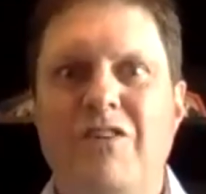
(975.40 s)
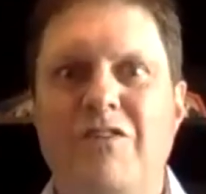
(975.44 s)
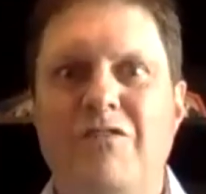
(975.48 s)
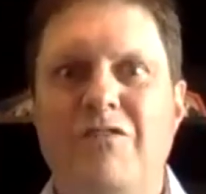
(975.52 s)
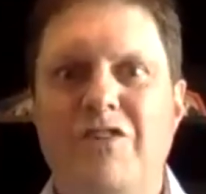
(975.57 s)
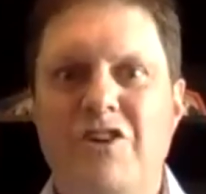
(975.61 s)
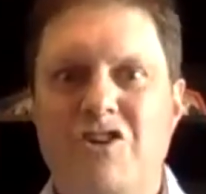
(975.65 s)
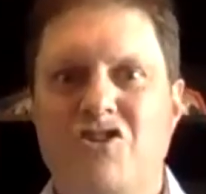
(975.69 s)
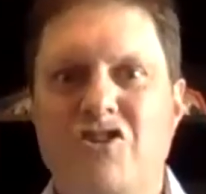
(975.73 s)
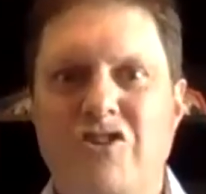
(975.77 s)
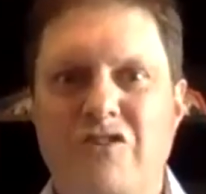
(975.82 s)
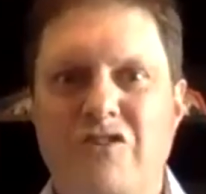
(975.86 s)

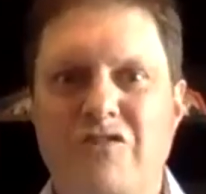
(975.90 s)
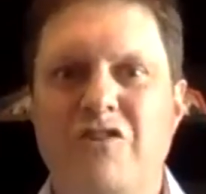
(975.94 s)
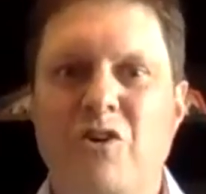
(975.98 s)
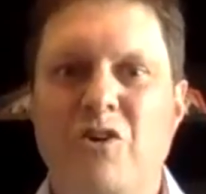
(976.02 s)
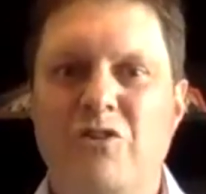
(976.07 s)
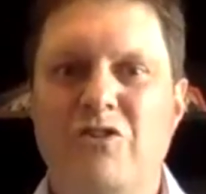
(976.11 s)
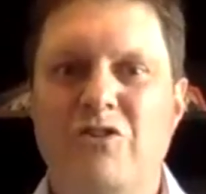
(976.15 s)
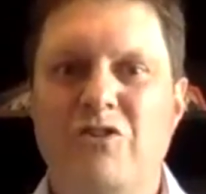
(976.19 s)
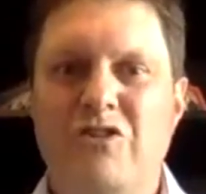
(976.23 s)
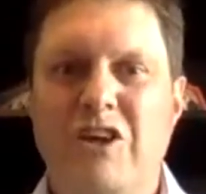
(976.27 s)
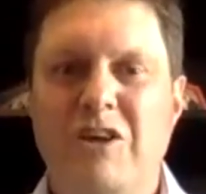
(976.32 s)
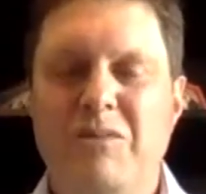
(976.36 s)
vision for
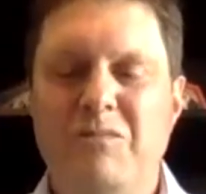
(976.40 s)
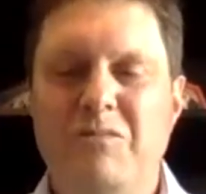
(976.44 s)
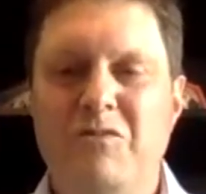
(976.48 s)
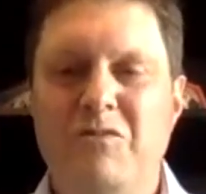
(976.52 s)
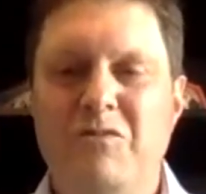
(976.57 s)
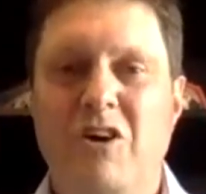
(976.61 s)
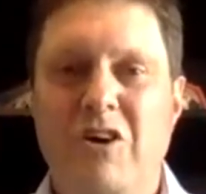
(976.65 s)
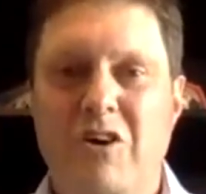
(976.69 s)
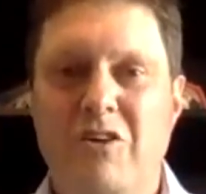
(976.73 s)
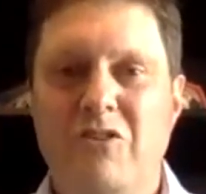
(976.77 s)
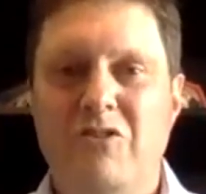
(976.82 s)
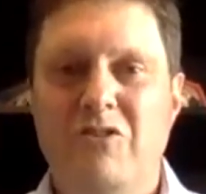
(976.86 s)
your team
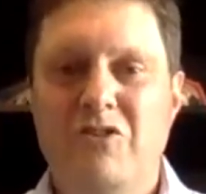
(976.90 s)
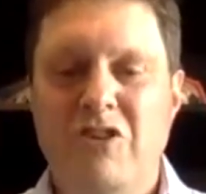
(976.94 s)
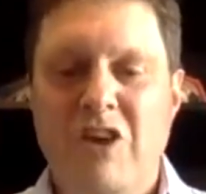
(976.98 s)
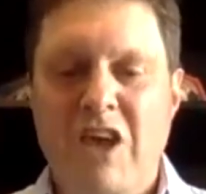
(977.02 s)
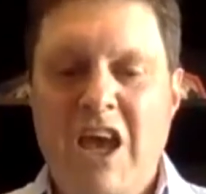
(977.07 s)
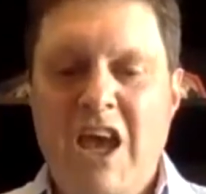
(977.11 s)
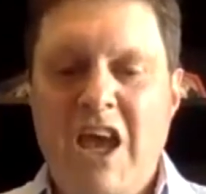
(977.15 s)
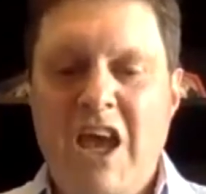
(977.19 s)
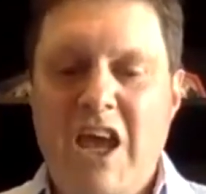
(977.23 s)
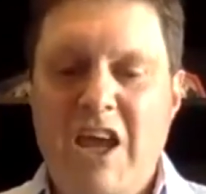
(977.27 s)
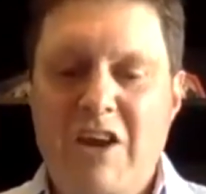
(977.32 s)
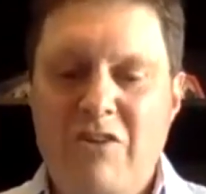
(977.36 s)
does
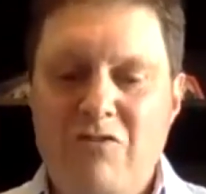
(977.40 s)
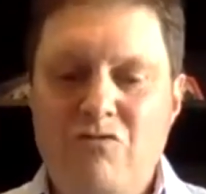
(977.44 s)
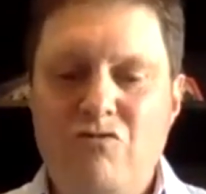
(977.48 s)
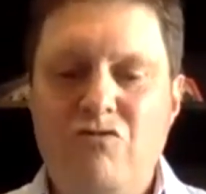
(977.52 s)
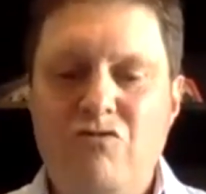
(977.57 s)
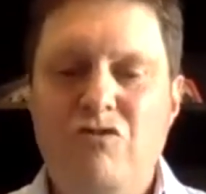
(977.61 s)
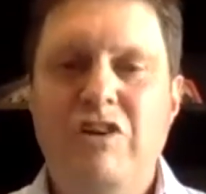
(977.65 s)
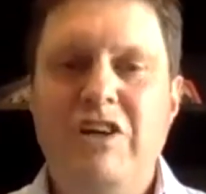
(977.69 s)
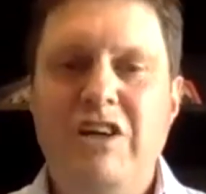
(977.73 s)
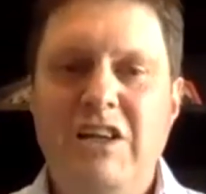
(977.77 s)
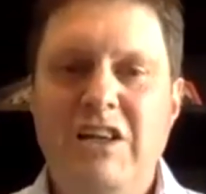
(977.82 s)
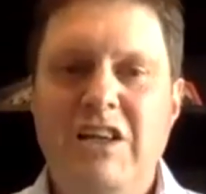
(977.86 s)
it
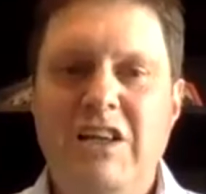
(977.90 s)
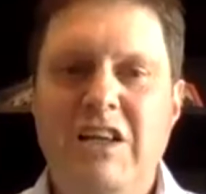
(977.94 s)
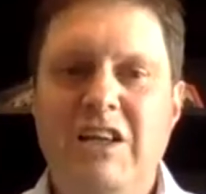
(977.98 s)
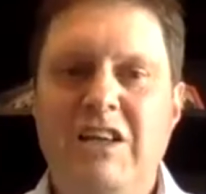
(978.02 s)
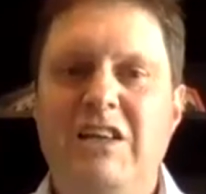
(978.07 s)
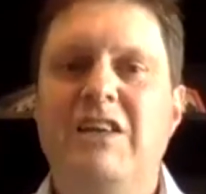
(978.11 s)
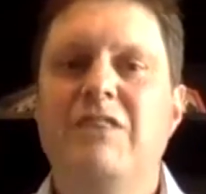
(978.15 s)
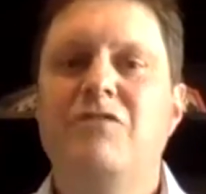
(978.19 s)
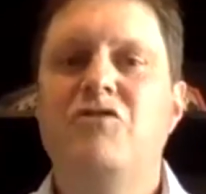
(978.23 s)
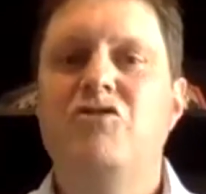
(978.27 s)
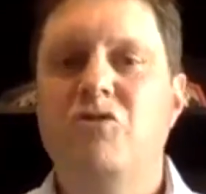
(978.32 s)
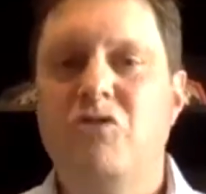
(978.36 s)
really
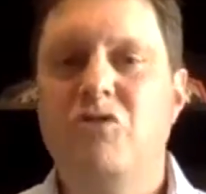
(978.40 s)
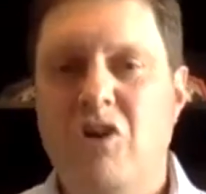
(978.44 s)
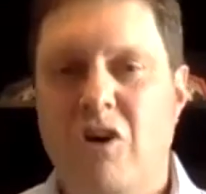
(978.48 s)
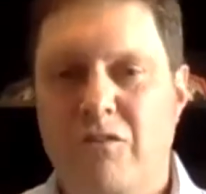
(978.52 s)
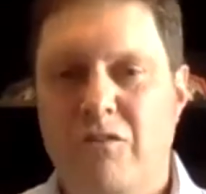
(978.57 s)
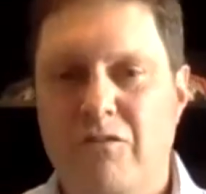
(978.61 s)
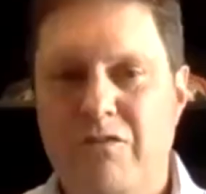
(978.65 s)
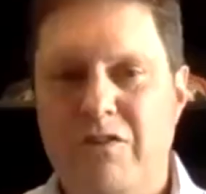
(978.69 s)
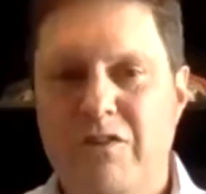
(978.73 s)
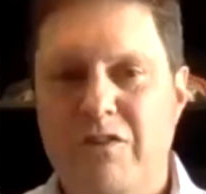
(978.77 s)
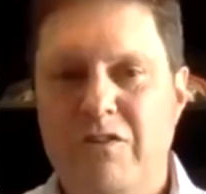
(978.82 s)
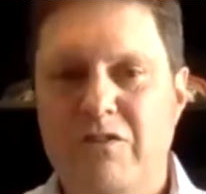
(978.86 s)
gives you
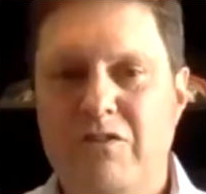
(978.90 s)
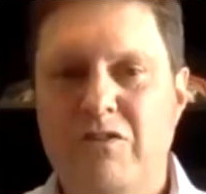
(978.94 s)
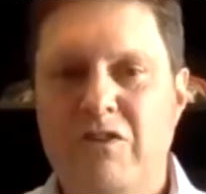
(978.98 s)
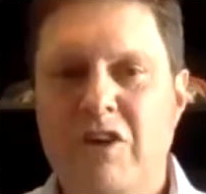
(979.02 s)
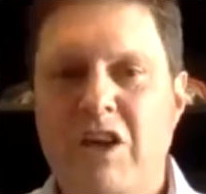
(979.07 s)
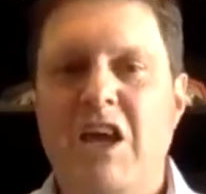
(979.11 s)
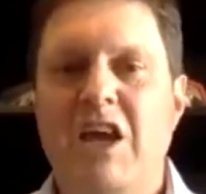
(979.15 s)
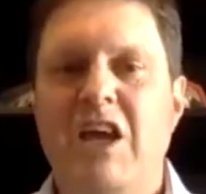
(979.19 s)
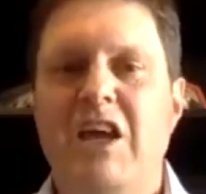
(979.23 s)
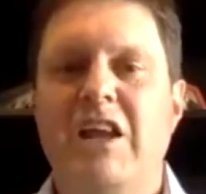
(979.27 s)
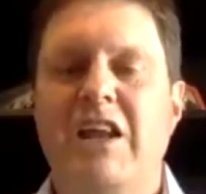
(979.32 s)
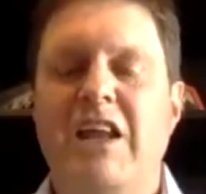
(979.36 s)
confidence.
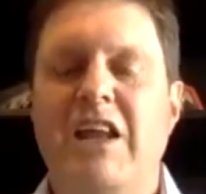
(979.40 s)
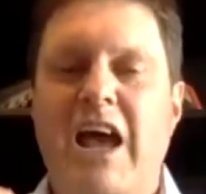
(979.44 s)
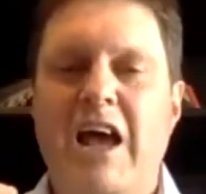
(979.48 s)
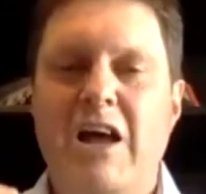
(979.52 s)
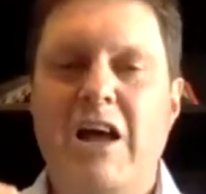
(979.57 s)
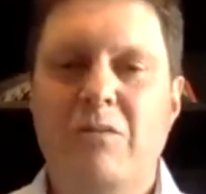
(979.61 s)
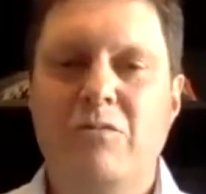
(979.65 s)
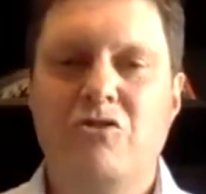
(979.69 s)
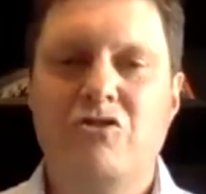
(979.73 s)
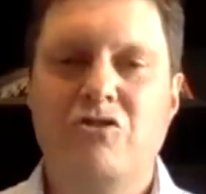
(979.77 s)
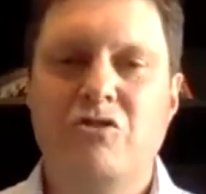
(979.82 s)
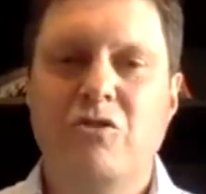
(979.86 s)
It
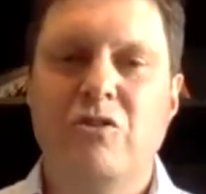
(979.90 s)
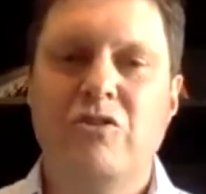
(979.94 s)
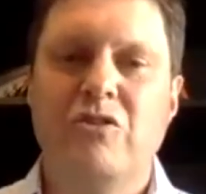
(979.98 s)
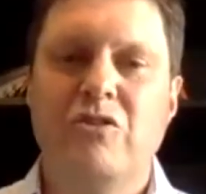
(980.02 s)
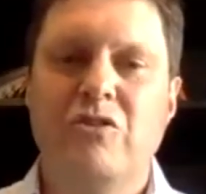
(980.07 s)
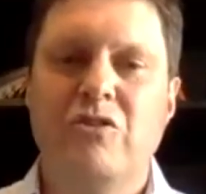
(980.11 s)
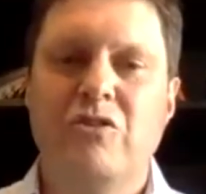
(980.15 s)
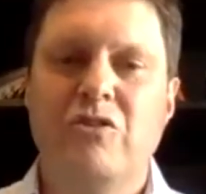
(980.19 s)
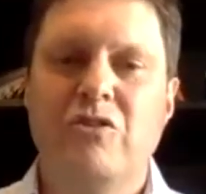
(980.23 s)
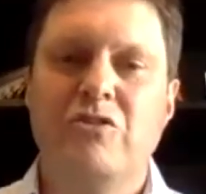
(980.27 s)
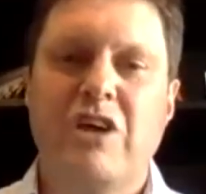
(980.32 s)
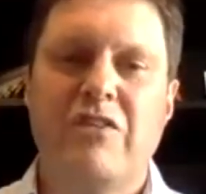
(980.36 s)
helps you
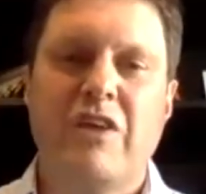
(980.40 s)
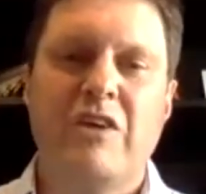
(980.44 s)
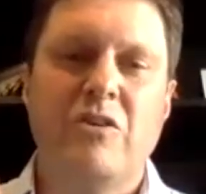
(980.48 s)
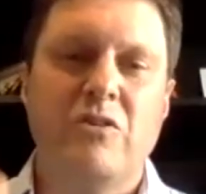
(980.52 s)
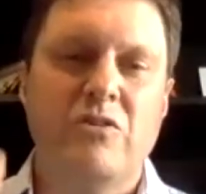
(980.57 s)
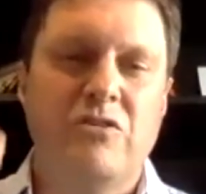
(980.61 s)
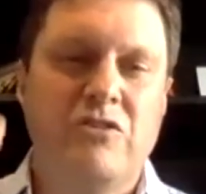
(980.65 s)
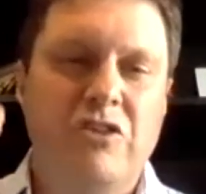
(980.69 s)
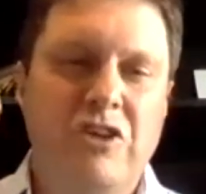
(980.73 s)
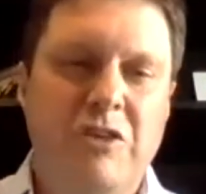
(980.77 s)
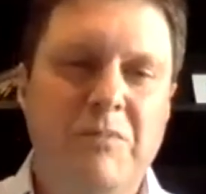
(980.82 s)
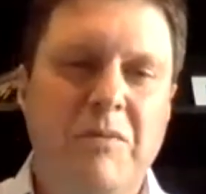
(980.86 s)

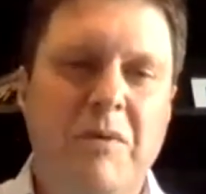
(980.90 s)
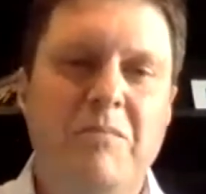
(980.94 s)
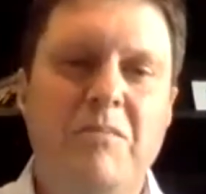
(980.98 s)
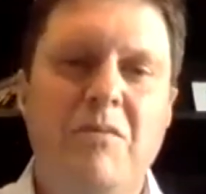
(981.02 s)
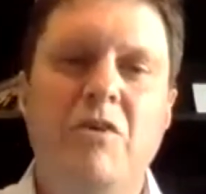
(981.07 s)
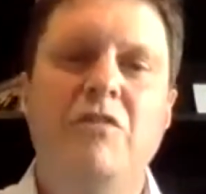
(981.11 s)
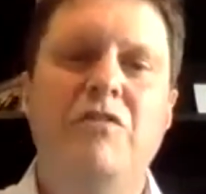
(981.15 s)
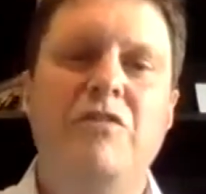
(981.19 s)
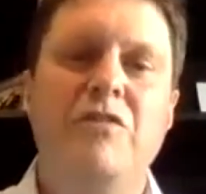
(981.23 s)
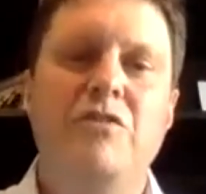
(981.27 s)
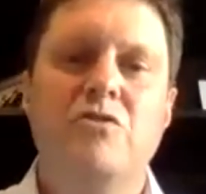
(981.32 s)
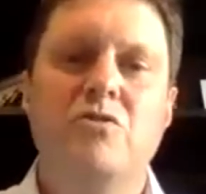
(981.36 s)
understand that your
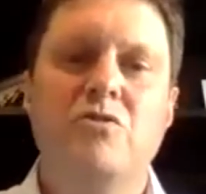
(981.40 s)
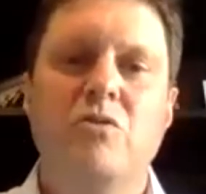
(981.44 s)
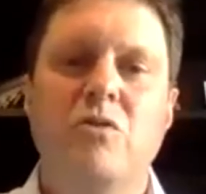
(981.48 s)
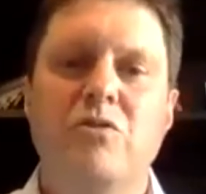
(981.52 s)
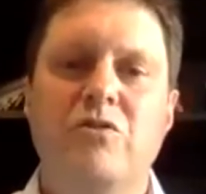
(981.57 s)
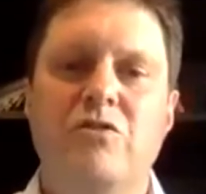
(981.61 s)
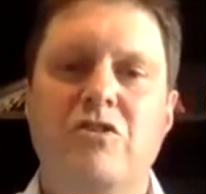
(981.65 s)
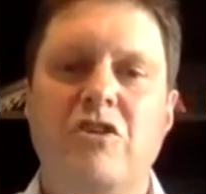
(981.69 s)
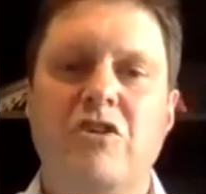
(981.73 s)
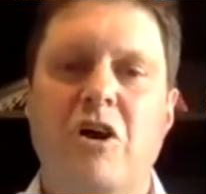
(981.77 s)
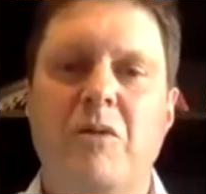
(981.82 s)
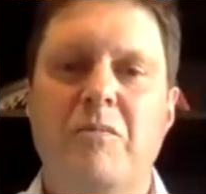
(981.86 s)
team are moving
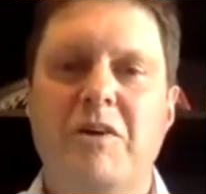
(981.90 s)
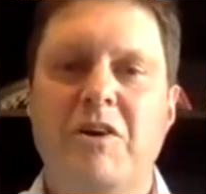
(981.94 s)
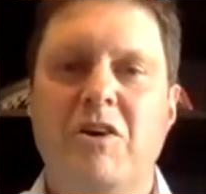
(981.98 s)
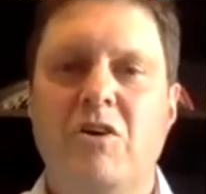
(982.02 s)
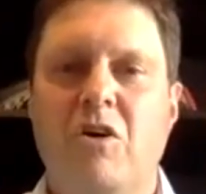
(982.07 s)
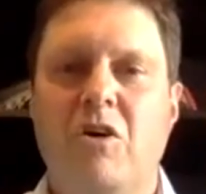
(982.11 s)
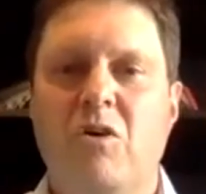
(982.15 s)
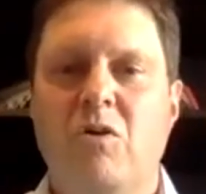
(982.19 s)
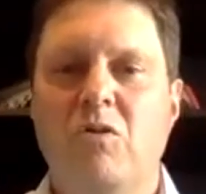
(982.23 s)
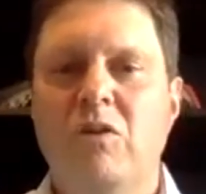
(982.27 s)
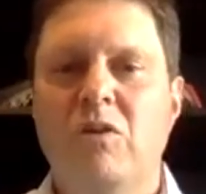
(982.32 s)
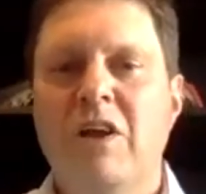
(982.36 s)
towards a
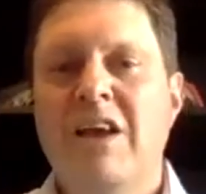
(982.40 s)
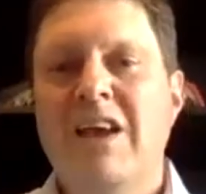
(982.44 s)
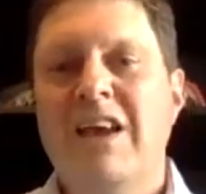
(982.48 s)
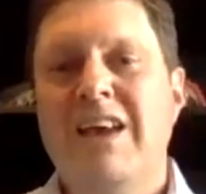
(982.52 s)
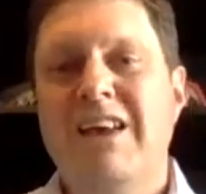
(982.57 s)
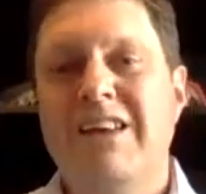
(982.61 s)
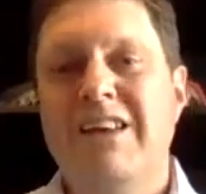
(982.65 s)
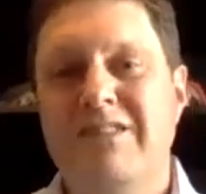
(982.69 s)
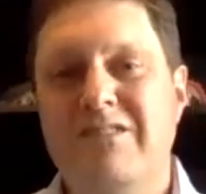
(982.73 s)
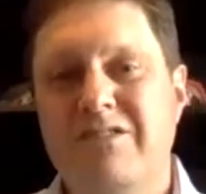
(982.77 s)
common goal.